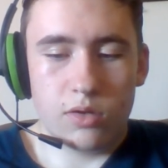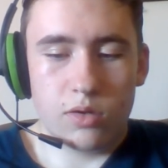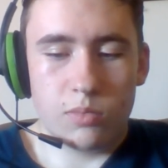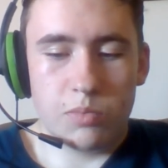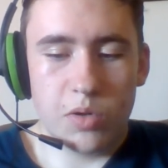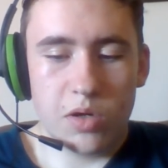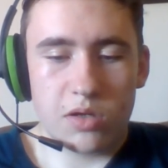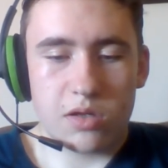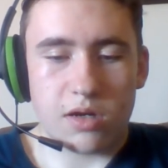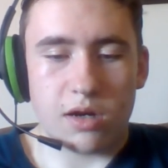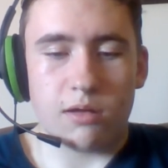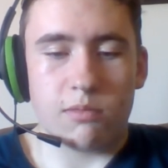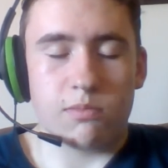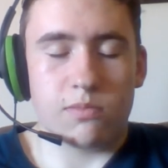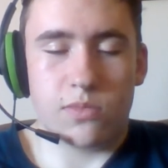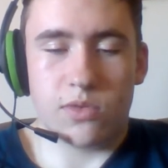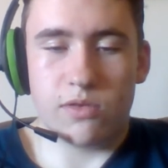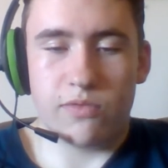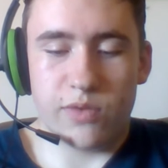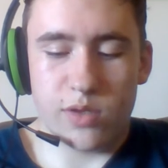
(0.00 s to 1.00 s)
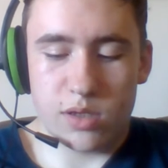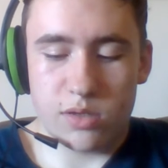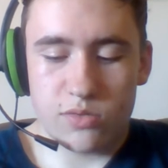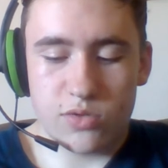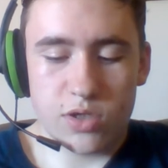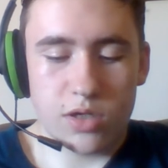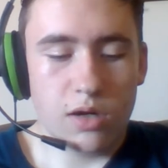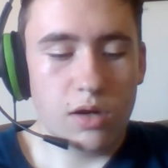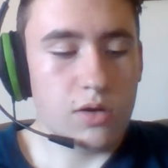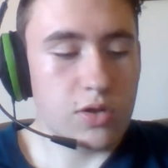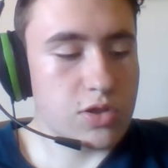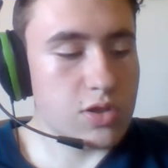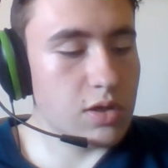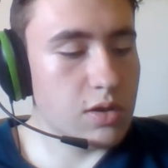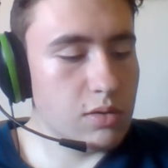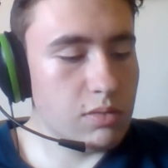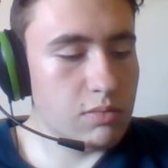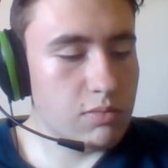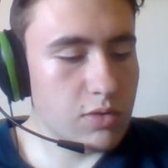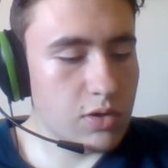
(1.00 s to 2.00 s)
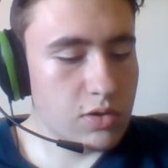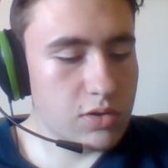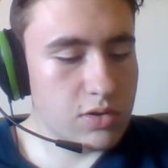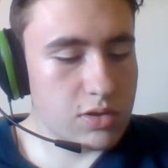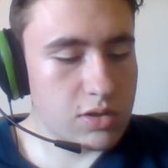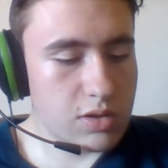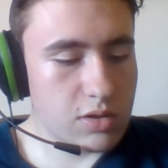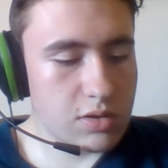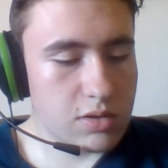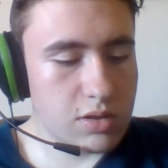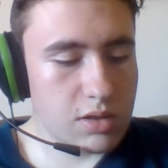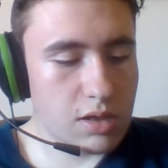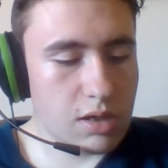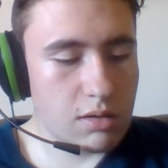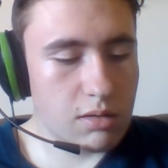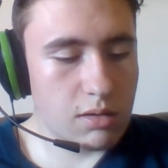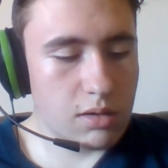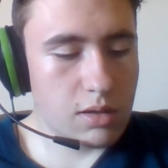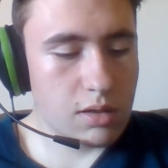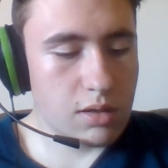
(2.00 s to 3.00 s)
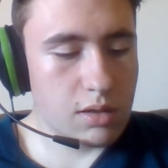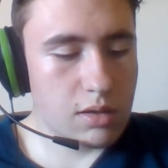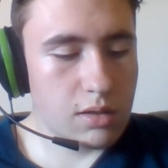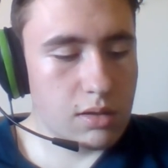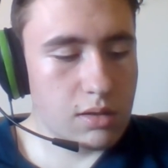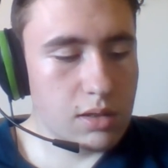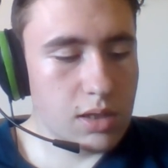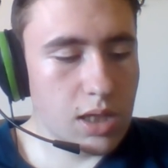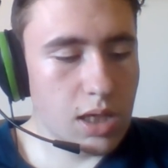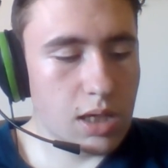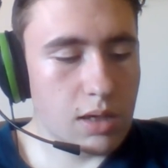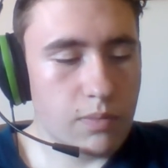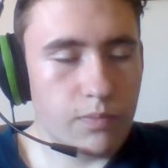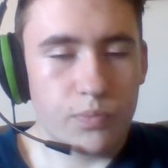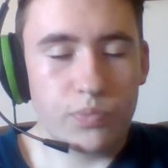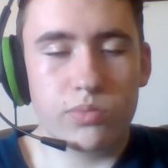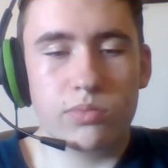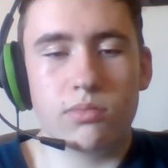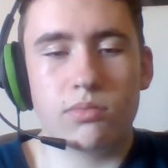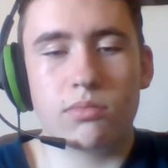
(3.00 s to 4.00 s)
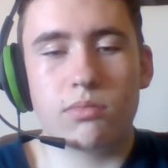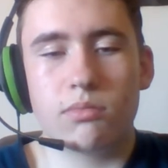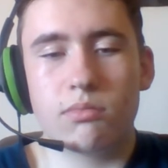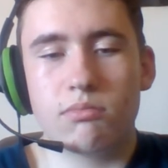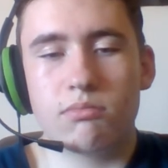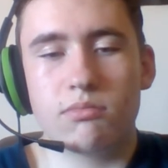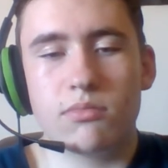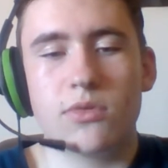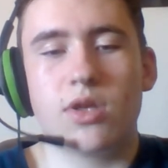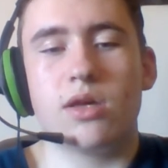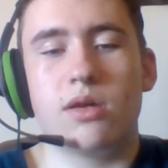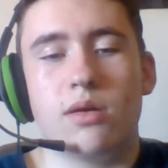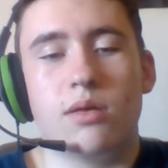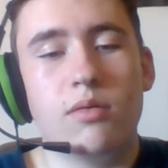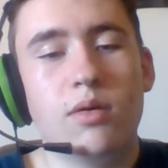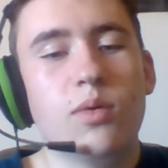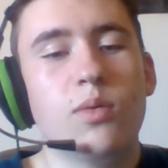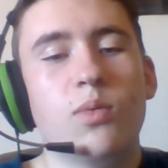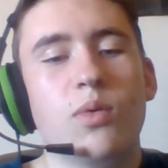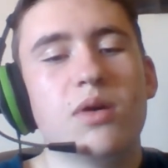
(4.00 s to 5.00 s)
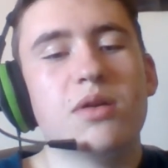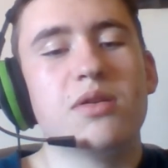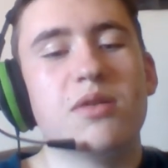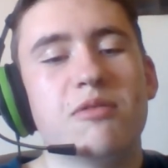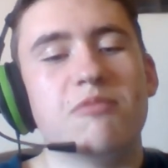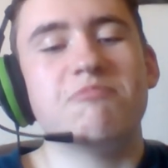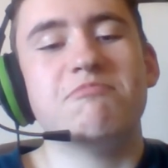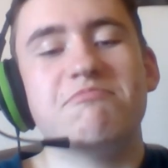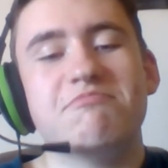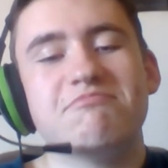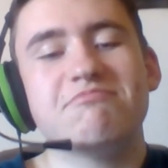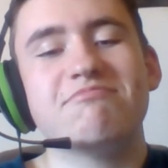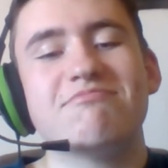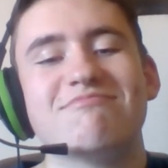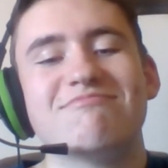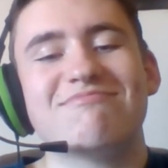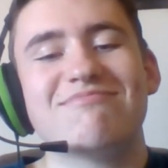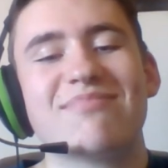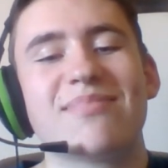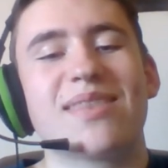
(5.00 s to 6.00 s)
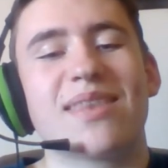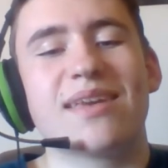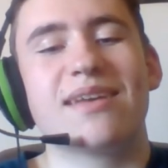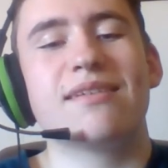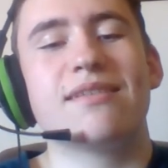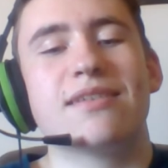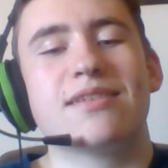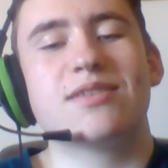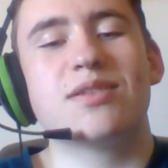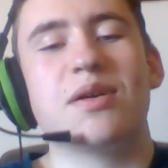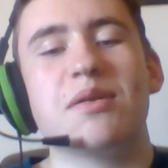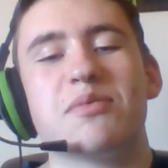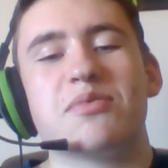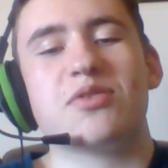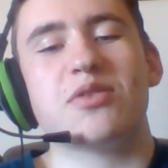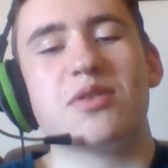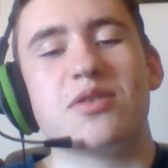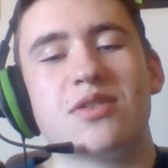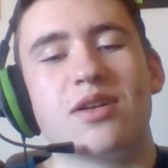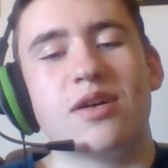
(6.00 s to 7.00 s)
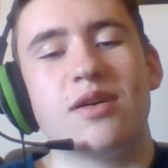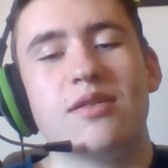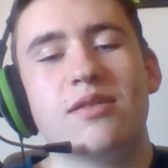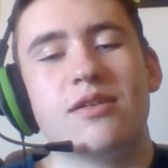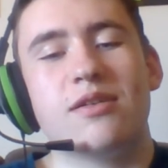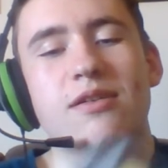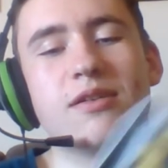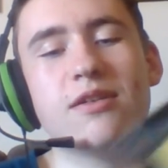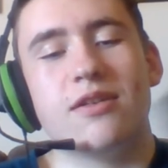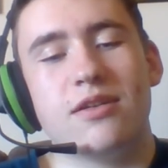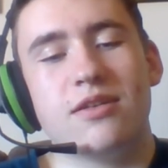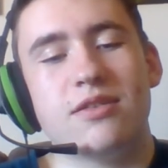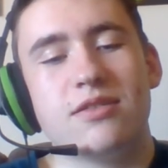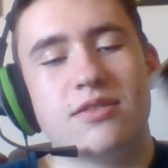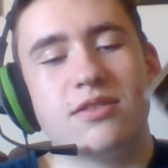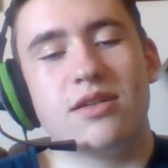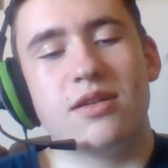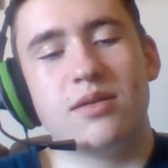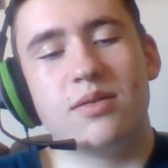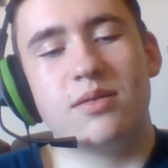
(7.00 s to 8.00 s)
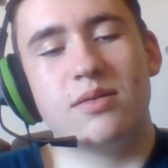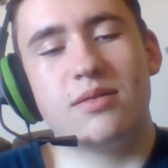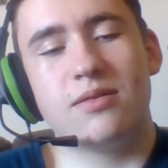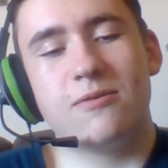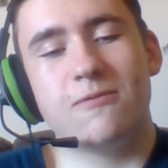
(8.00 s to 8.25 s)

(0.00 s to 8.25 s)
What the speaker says: your birthday, the 5th of July. So I decided, yeah, why not? It's time for a return. So...